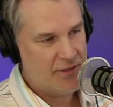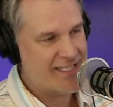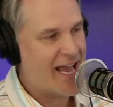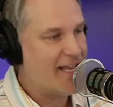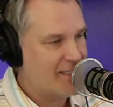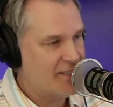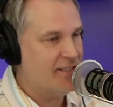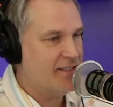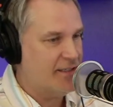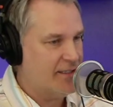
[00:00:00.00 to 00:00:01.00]

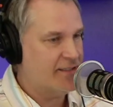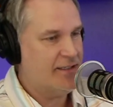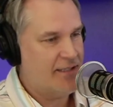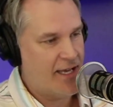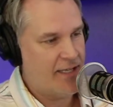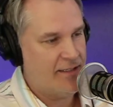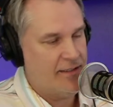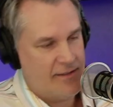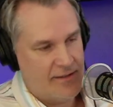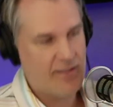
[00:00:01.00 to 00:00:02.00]
sausages and things like that,
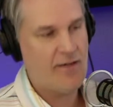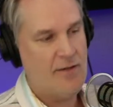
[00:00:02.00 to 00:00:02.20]
and you know,